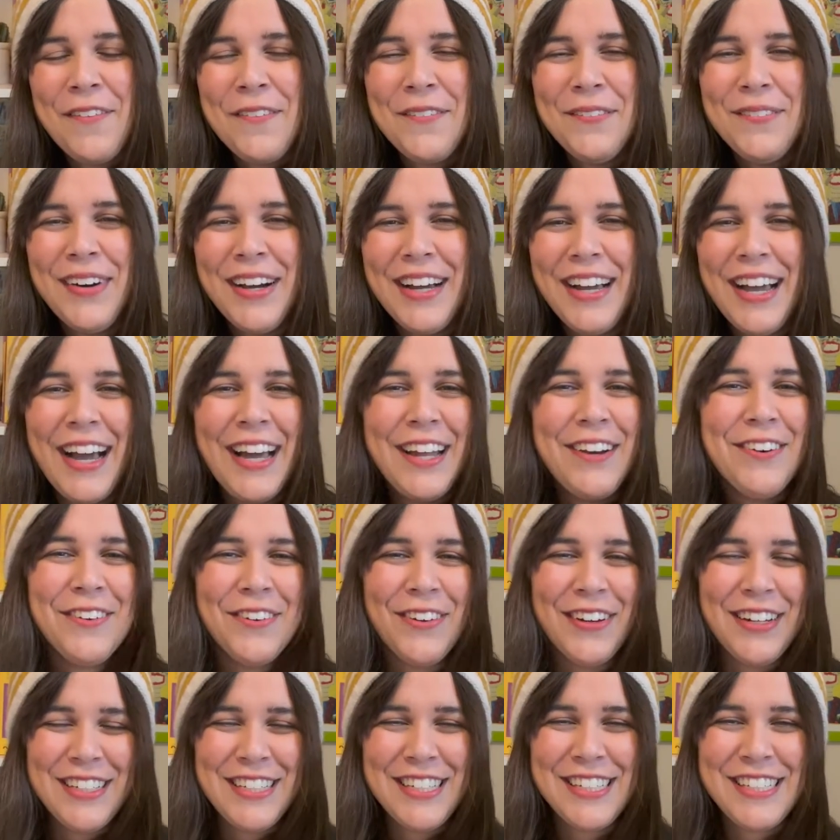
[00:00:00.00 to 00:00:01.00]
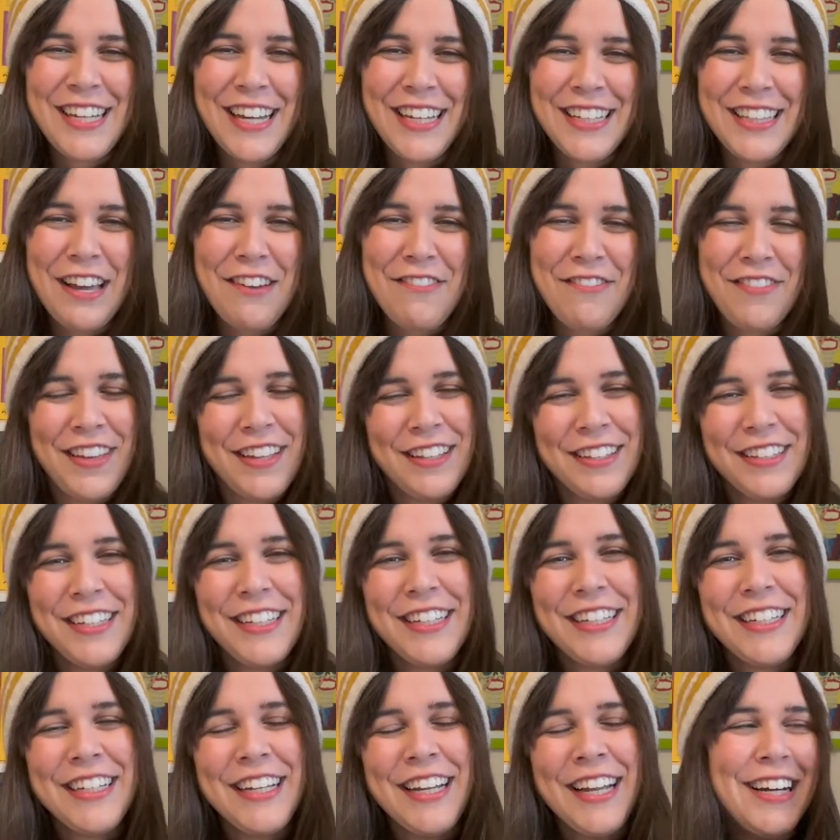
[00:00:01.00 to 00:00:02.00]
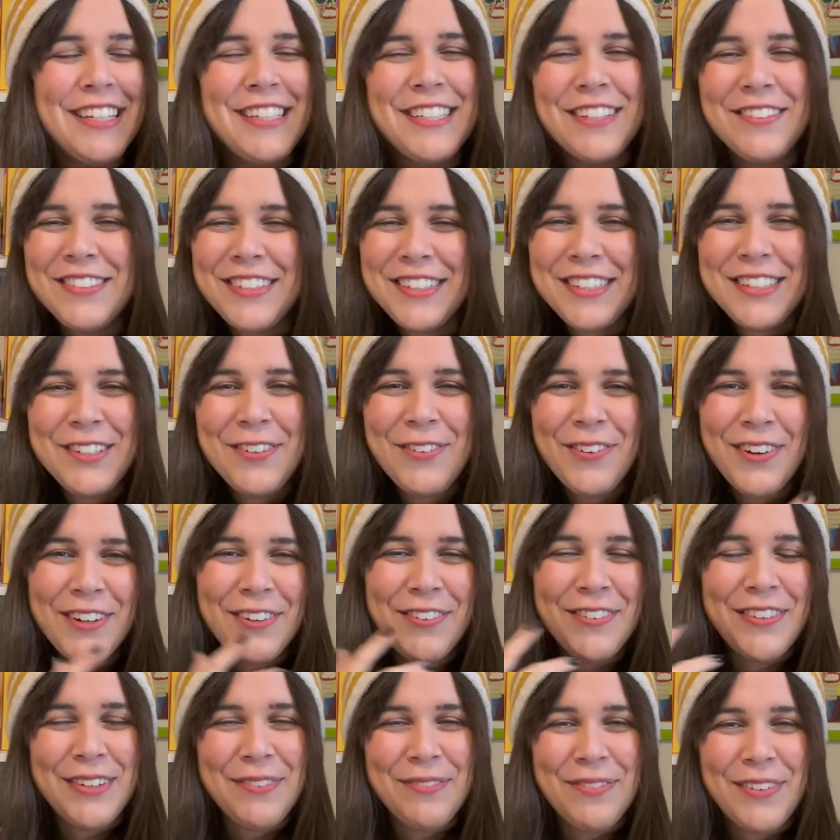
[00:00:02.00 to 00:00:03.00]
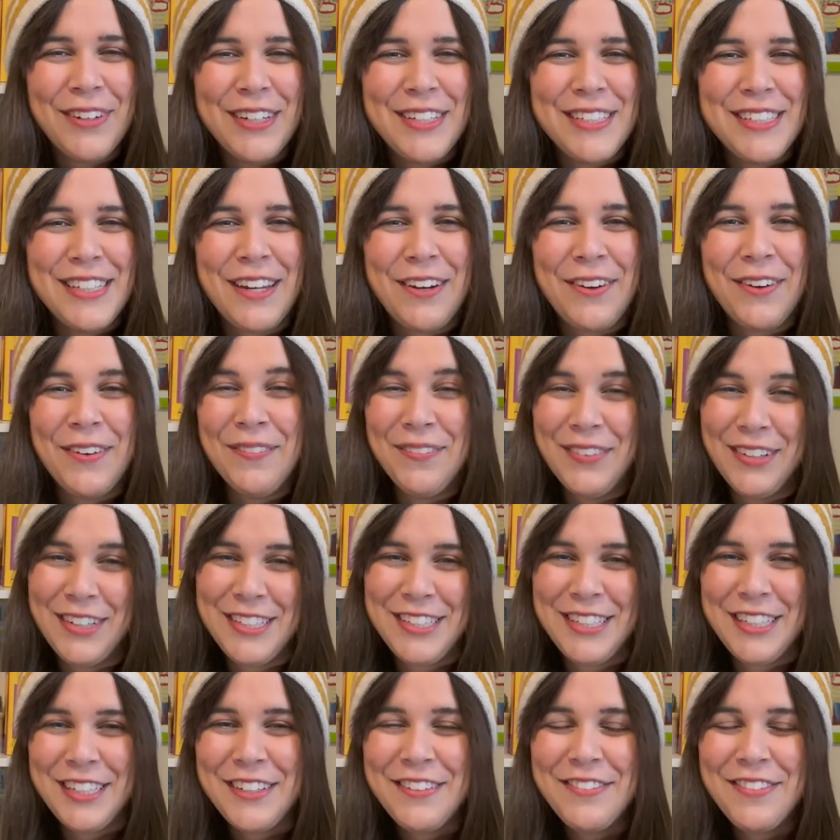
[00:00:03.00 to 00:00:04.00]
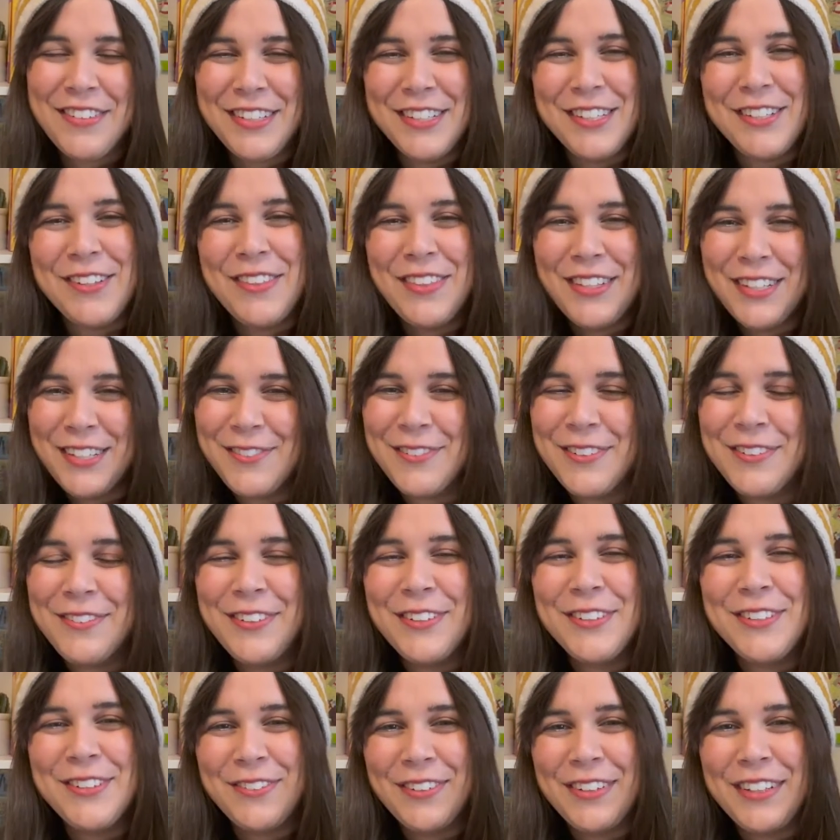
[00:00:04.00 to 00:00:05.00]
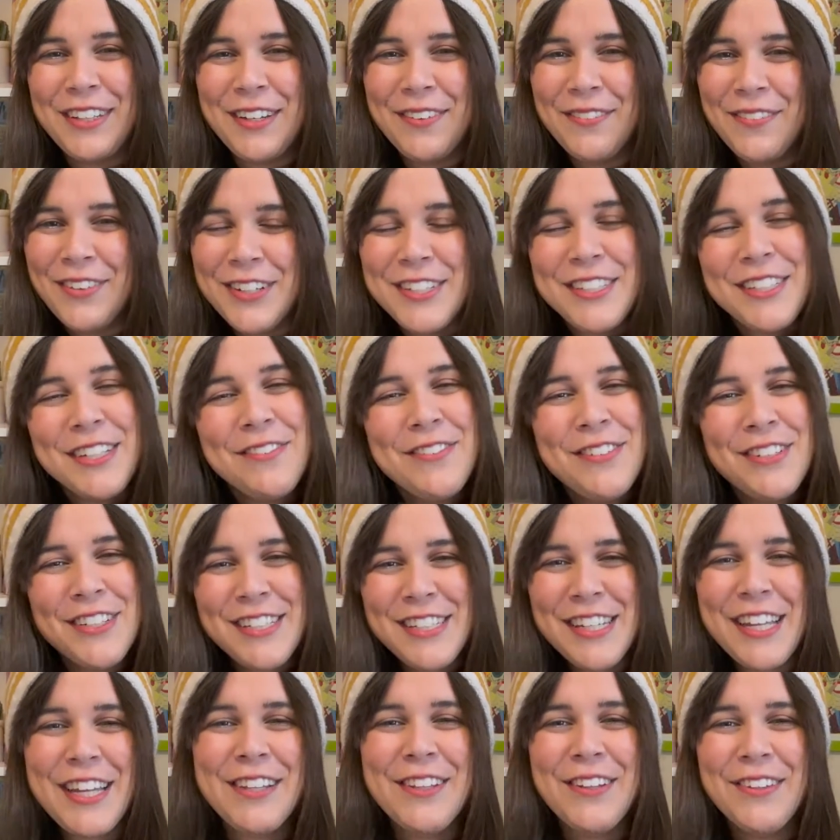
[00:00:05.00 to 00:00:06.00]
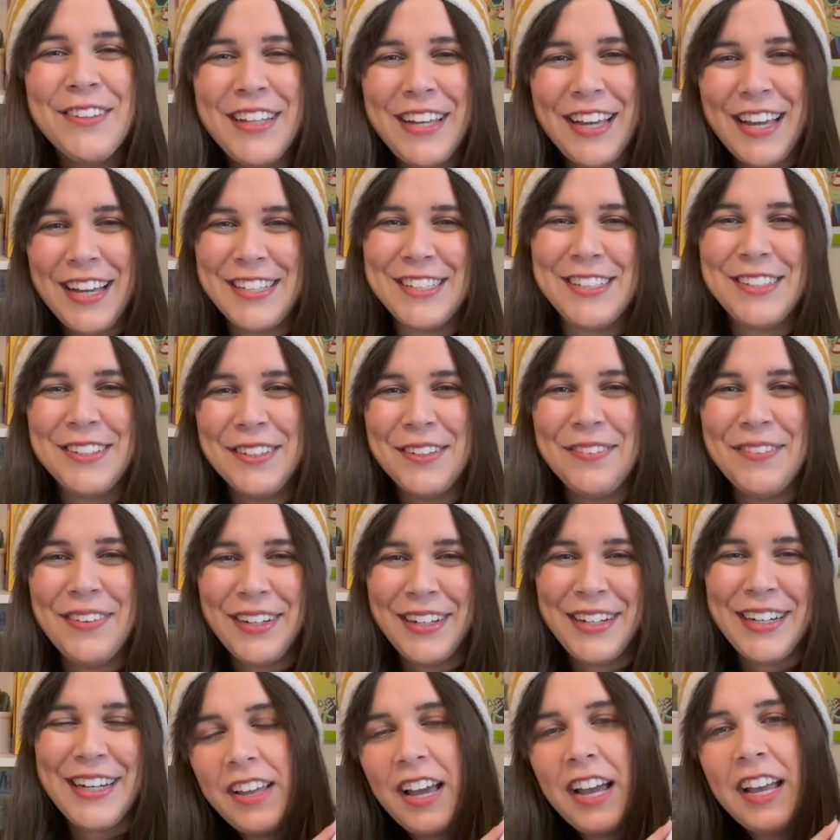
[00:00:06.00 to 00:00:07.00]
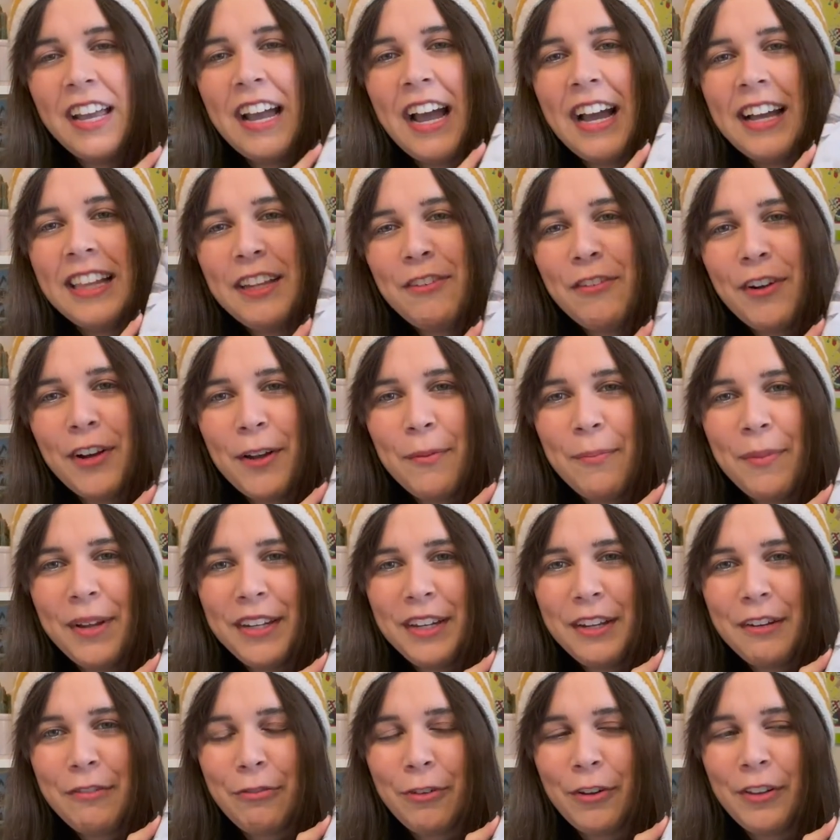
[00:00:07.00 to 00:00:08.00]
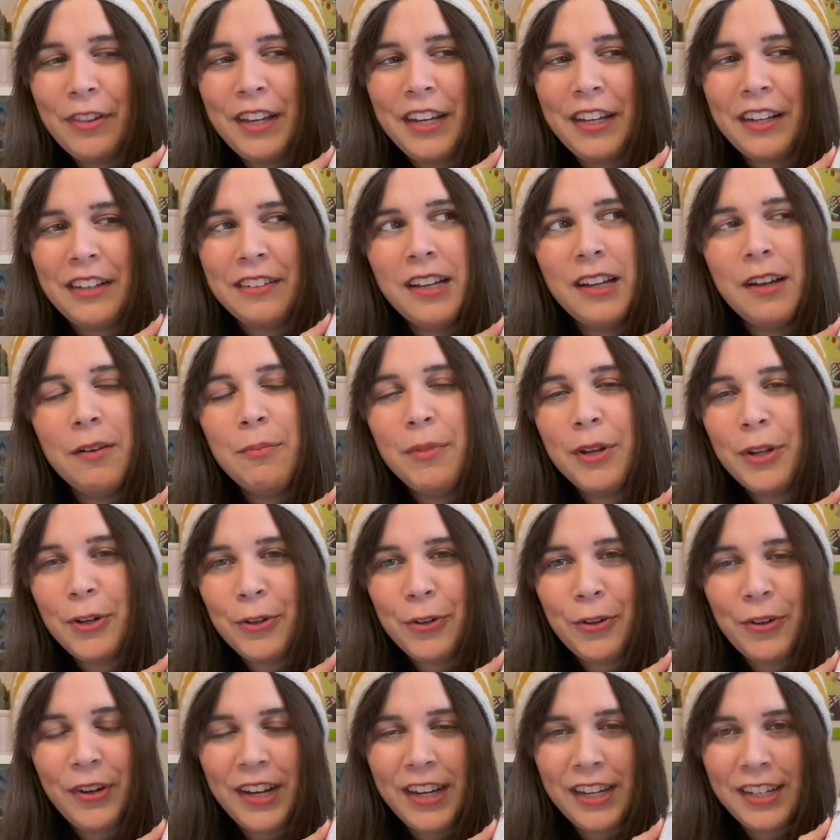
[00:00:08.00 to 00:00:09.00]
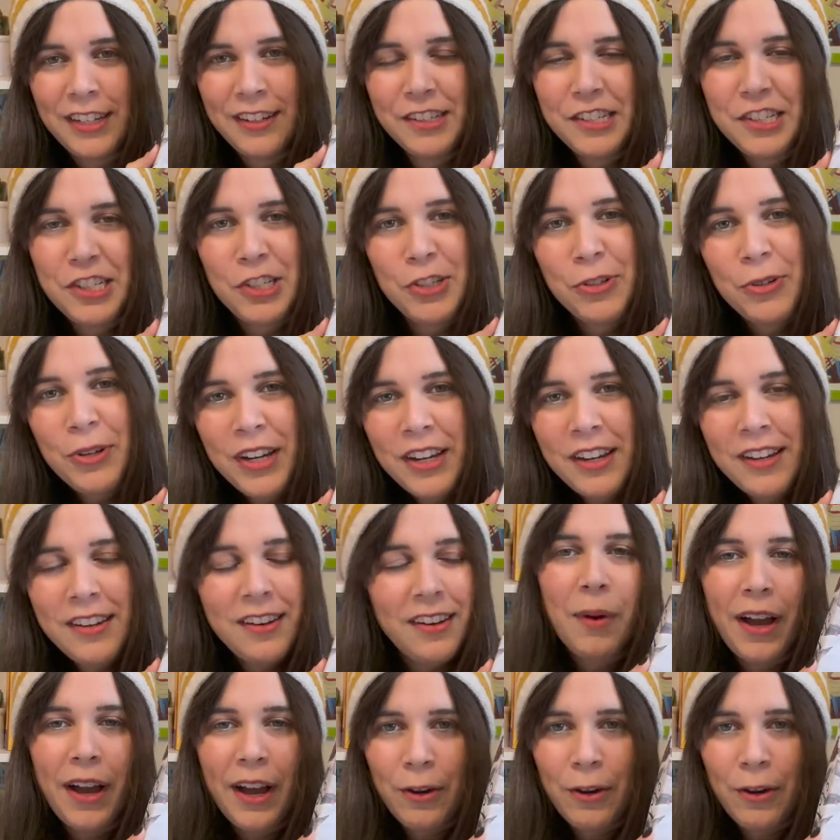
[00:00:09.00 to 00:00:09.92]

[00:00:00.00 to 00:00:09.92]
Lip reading: But I don't know, I just got that feeling. Sometimes you want to read books that are immersive, and so this one feels really immersive, just like Lonely Castle in the Mirror. I highly recommend it for like a middle grade student.